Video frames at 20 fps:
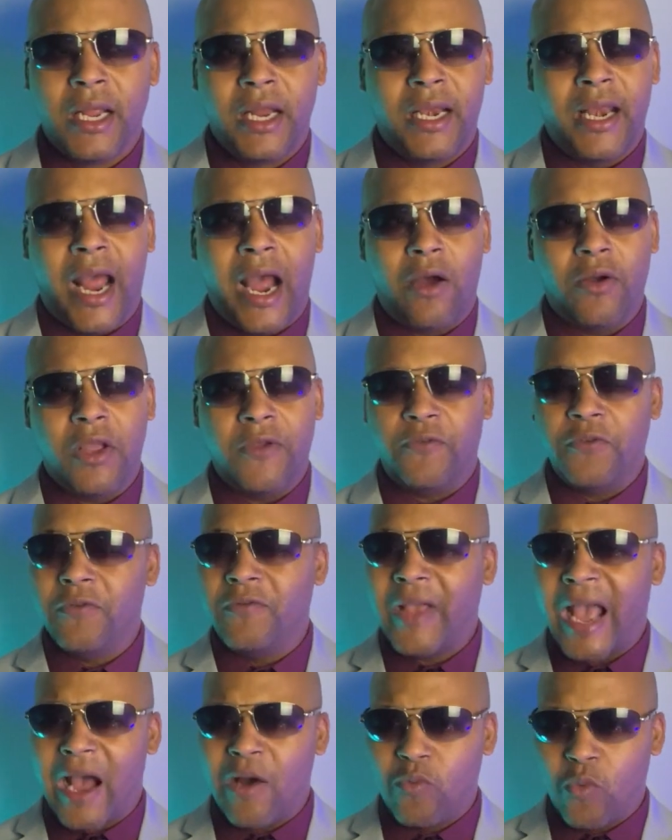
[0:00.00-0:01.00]
Now, if you've
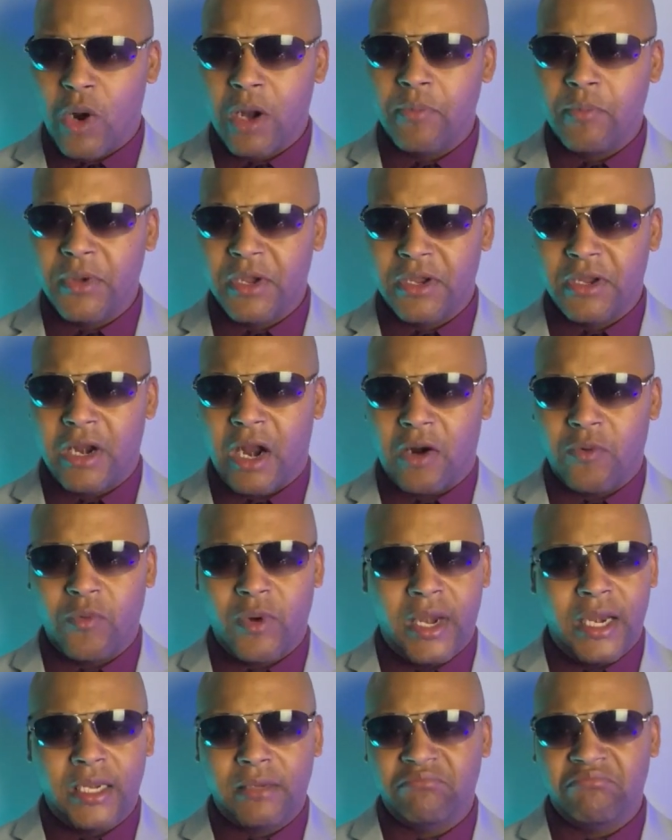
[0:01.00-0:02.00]
got 1 million
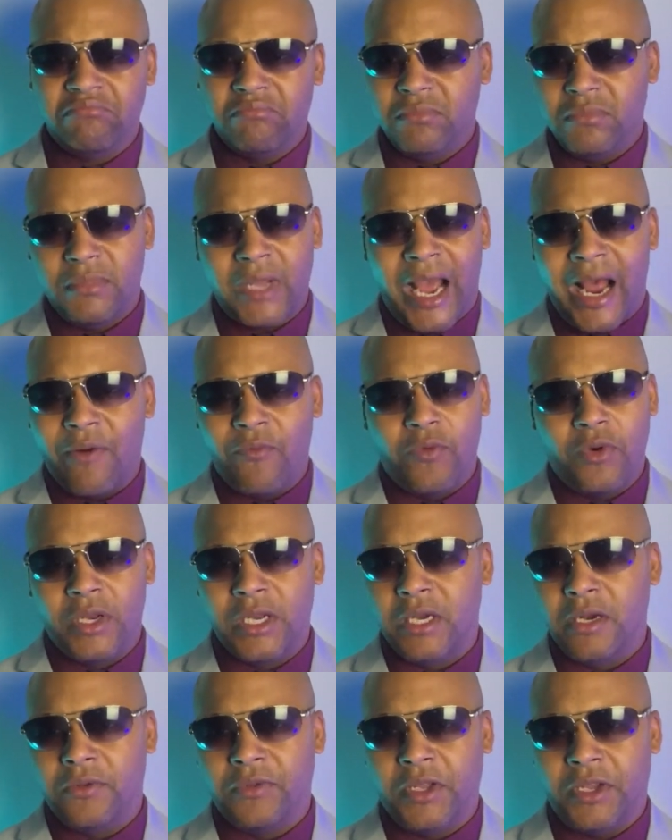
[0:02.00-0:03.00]
already, I really
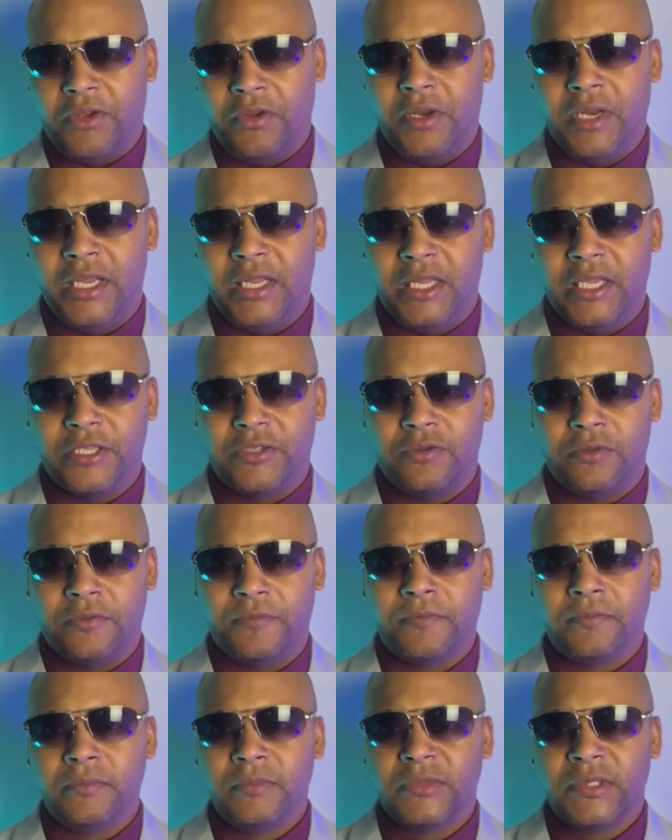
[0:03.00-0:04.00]
don't think you need this
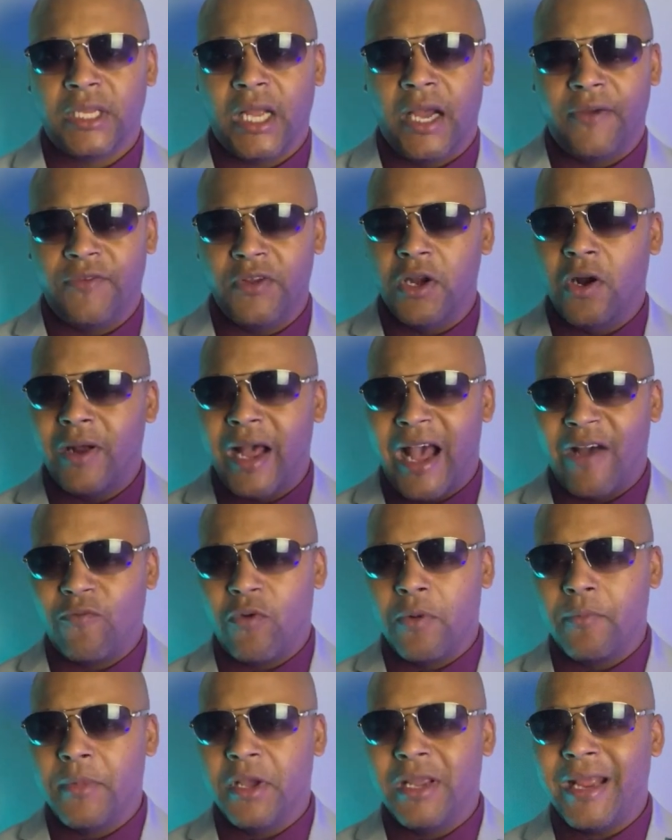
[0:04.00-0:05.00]
one. If you don't have
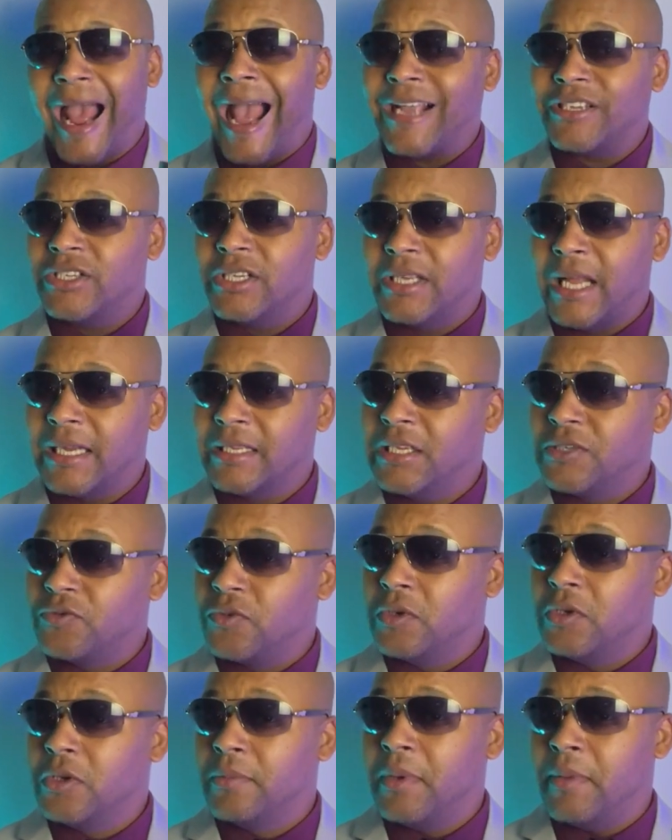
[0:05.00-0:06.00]
1 million, I actually like this
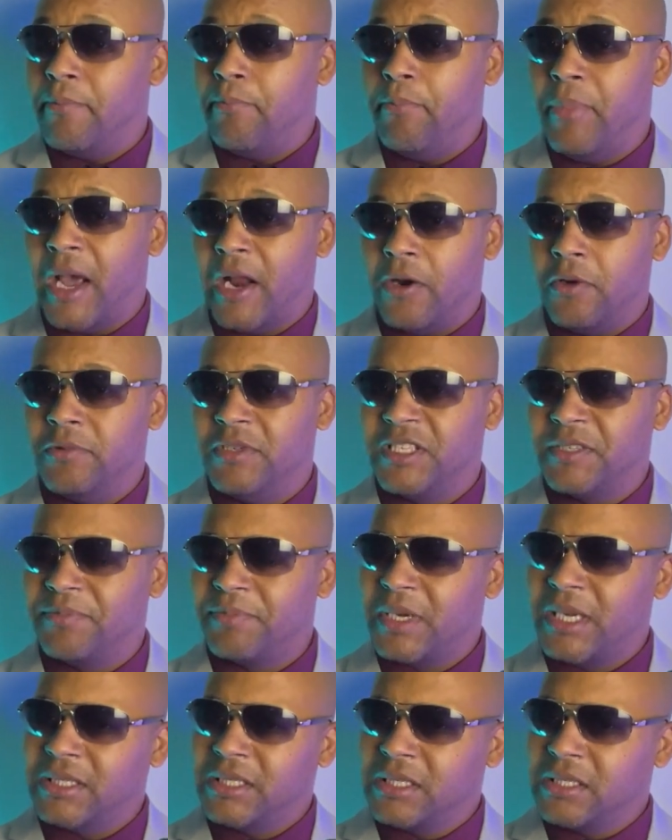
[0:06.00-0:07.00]
one a little bit better just
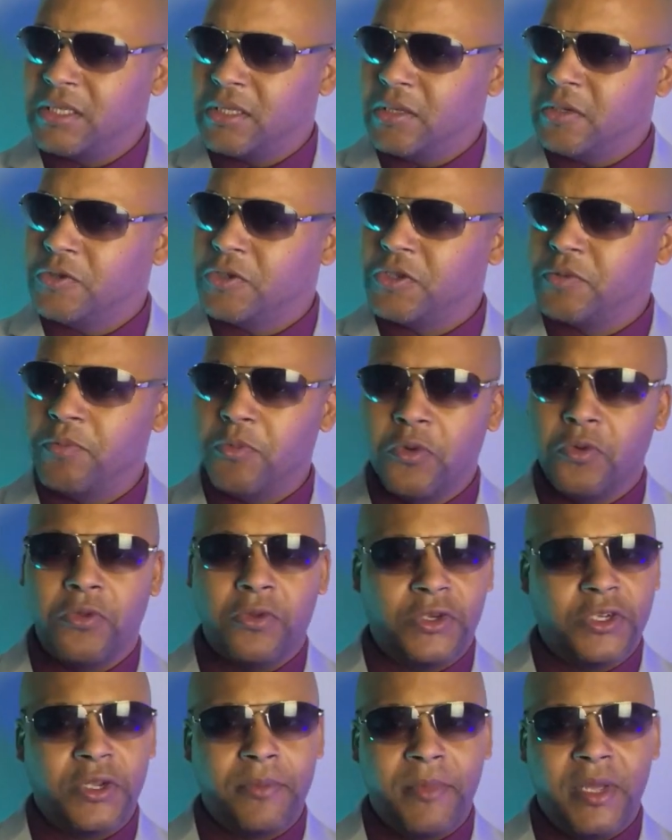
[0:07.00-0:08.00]
because it's a little smoother
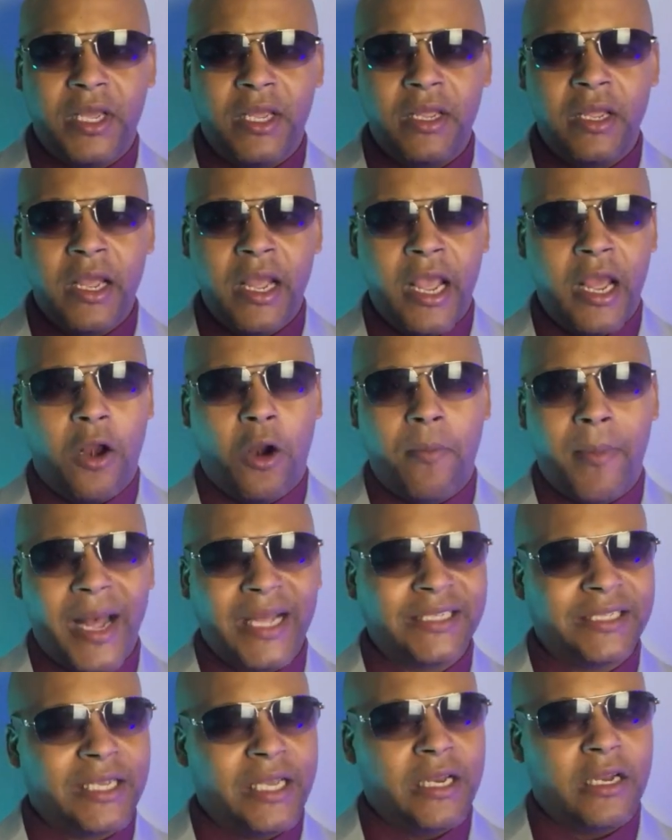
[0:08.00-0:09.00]
to me, and on my
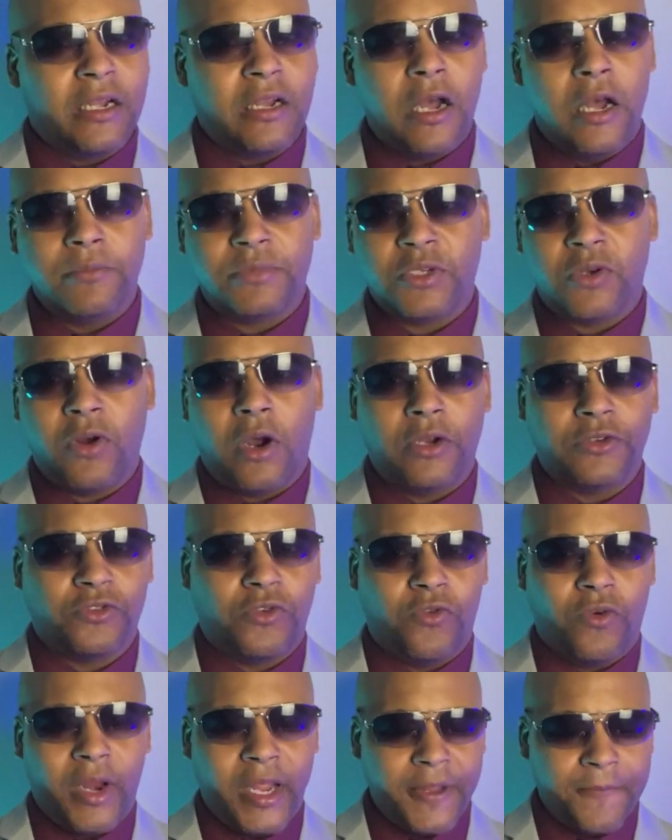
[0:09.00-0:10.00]
skin, it comes across great.